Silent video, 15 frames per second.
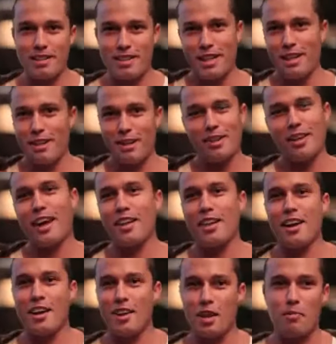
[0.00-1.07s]
Tiga on the other,
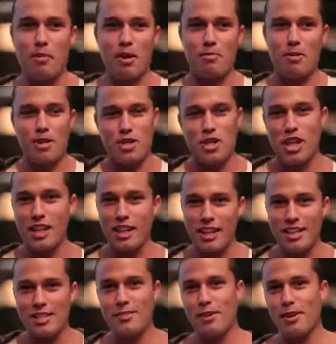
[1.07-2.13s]
and they were both being
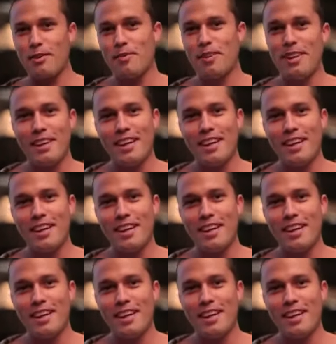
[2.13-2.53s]
cheerleaders for him.